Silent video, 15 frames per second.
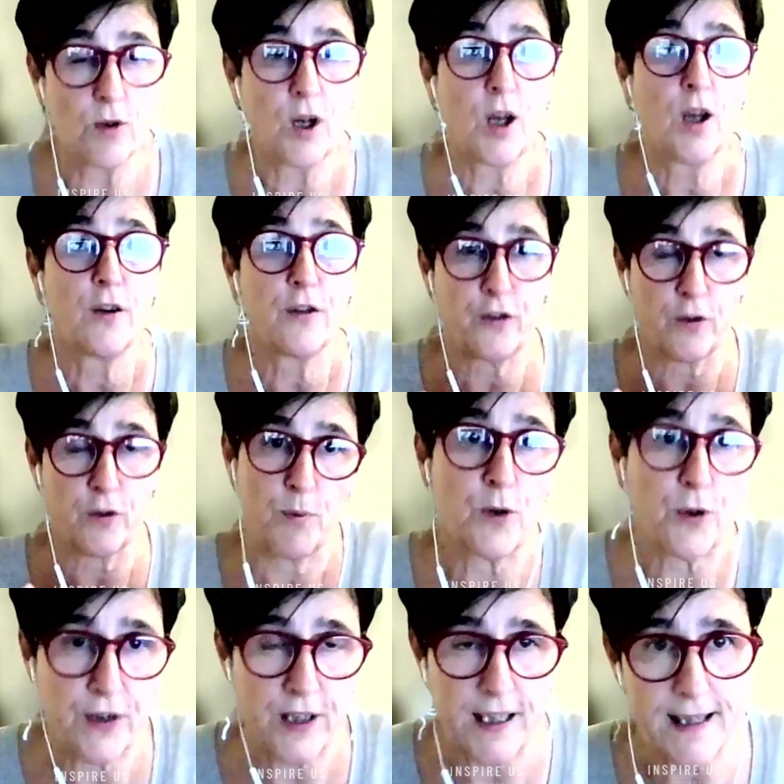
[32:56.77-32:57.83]

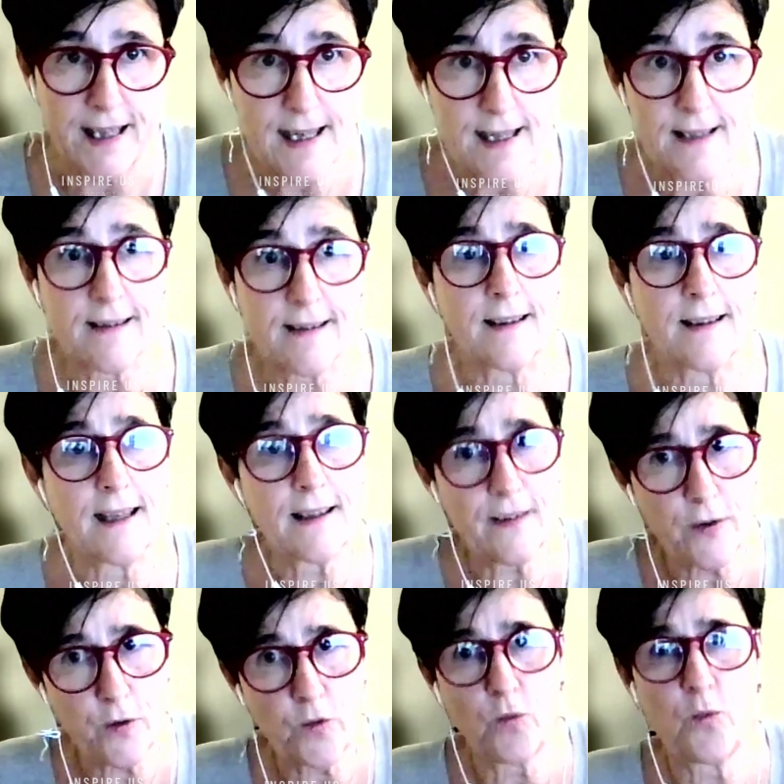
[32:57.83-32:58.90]
supporting that. And
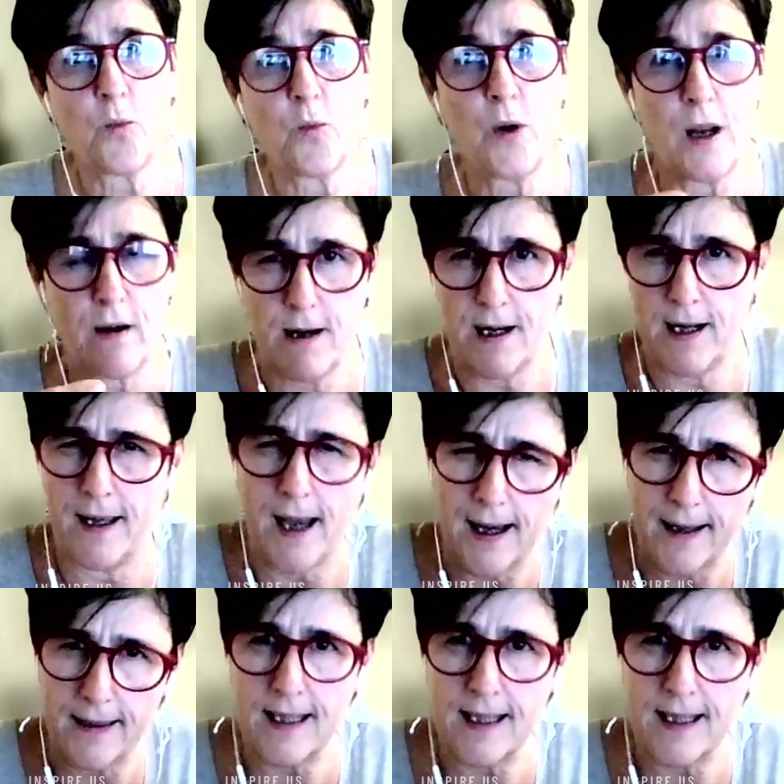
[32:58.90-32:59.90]
that's where I think